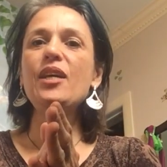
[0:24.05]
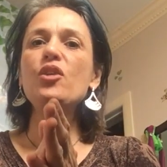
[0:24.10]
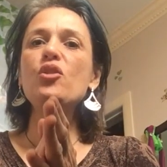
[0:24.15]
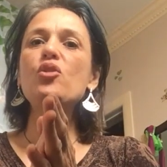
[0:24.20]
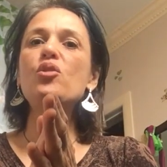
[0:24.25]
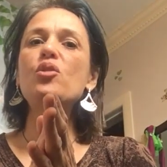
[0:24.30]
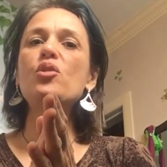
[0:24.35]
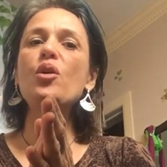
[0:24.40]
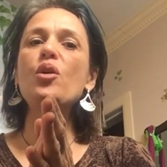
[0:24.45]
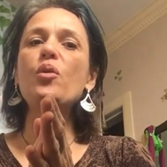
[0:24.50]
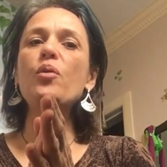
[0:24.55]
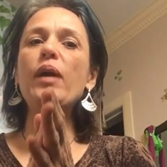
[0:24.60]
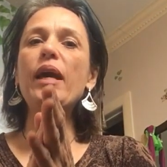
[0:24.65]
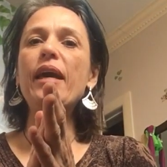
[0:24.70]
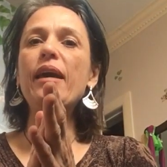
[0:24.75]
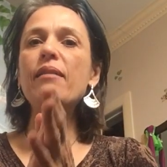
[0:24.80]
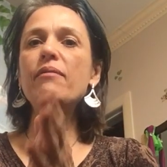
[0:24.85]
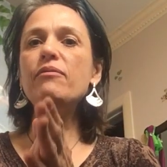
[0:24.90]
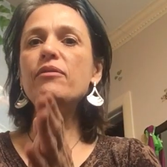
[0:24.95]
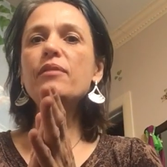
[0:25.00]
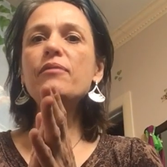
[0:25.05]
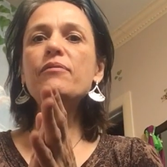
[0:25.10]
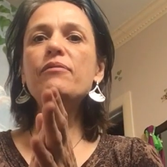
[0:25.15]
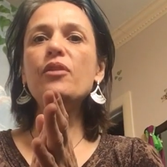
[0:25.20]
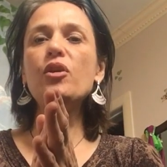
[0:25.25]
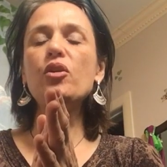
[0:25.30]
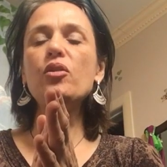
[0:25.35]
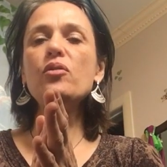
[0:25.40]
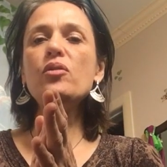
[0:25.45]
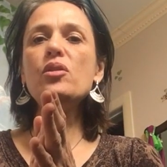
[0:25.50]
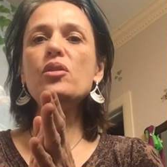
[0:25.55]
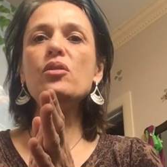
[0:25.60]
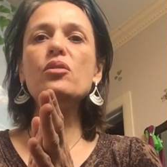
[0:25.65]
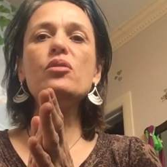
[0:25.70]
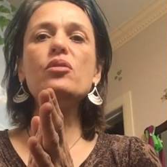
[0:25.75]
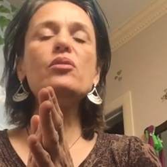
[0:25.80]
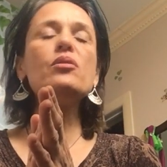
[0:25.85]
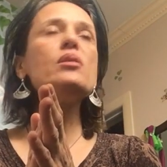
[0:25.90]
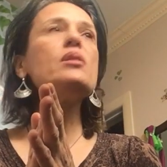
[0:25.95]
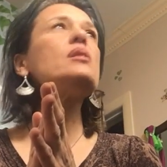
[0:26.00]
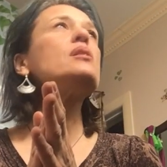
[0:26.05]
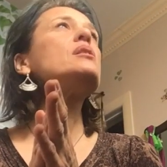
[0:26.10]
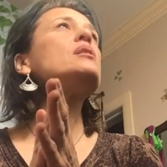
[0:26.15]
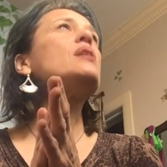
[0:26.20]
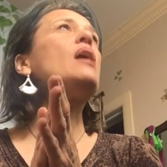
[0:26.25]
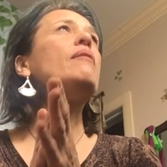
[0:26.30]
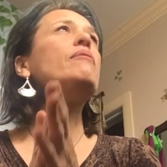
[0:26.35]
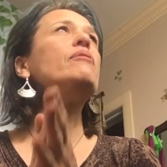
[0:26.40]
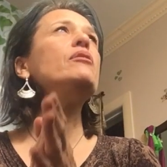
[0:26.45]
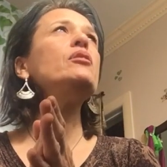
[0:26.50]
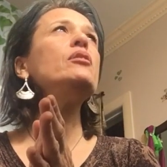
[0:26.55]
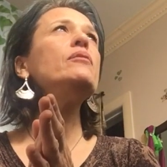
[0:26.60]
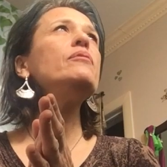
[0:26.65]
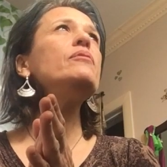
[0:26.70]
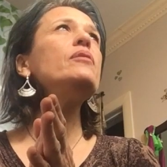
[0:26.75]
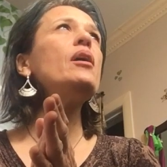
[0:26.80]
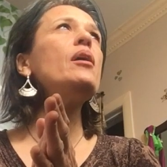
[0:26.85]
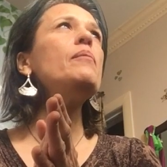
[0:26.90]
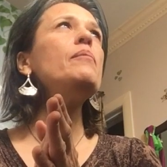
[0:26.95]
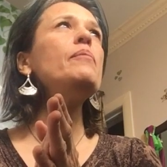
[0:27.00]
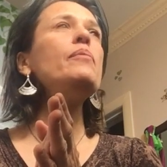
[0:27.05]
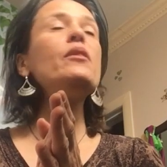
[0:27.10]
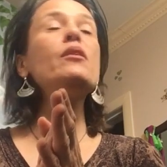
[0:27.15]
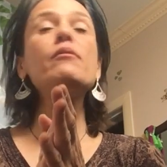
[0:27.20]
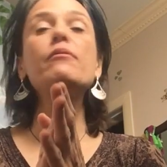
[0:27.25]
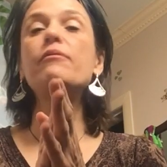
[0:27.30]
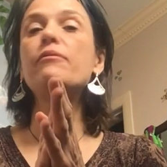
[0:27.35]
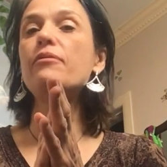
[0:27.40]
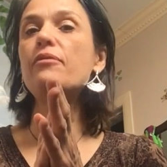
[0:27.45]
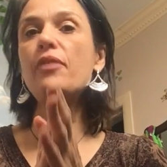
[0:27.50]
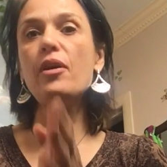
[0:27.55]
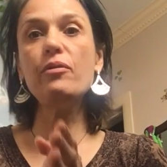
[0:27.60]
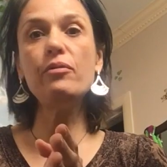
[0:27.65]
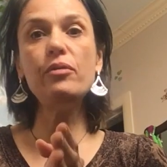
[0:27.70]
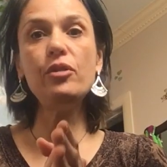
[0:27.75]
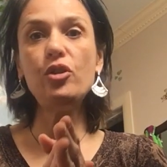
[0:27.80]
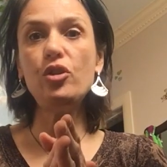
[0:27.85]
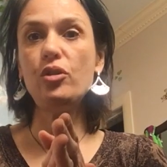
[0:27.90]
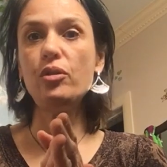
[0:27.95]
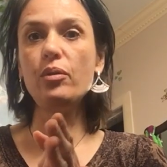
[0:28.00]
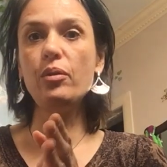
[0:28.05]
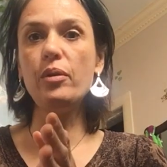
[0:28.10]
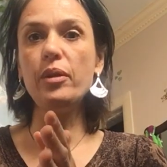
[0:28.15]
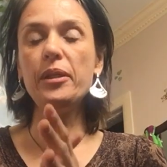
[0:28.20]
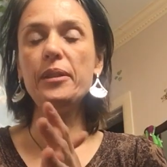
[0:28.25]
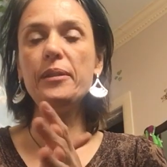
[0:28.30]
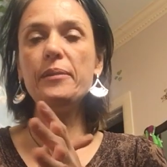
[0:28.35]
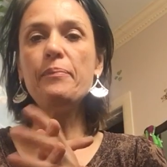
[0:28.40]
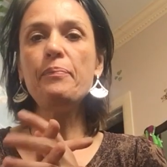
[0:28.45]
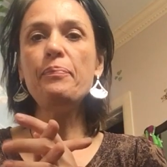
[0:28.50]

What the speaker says: So every verse, there's 7 of them. They're very short